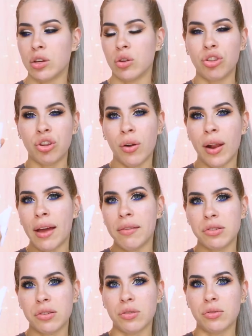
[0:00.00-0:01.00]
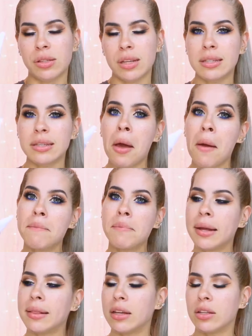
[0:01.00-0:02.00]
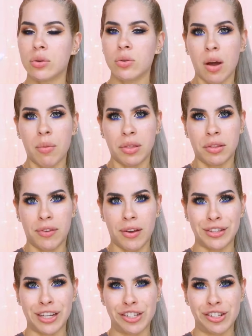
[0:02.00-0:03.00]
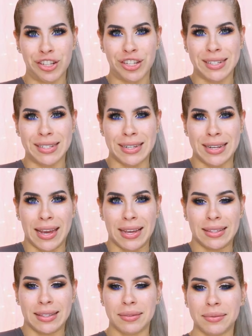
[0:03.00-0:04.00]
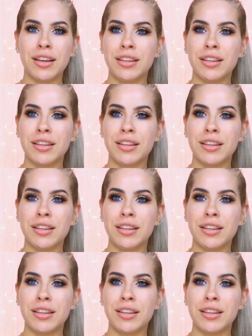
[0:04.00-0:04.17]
You don't have to use these, but they do come with the foundation just in case.